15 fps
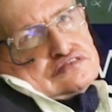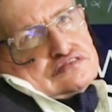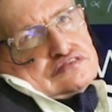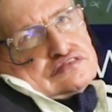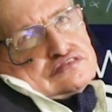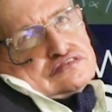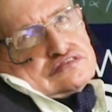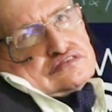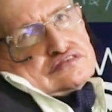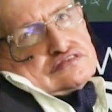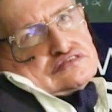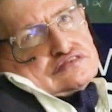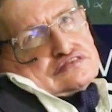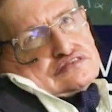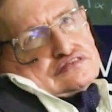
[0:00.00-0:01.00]

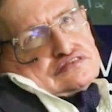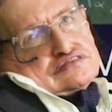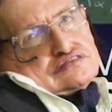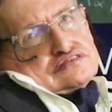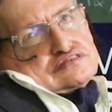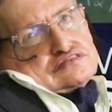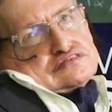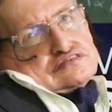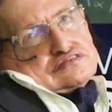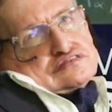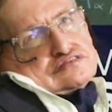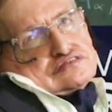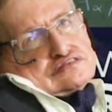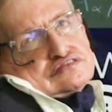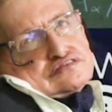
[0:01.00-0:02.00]

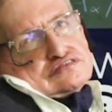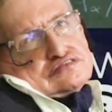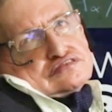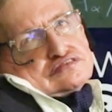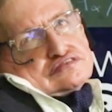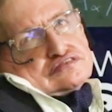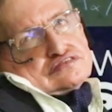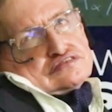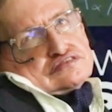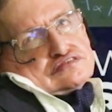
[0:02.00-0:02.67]
(silence)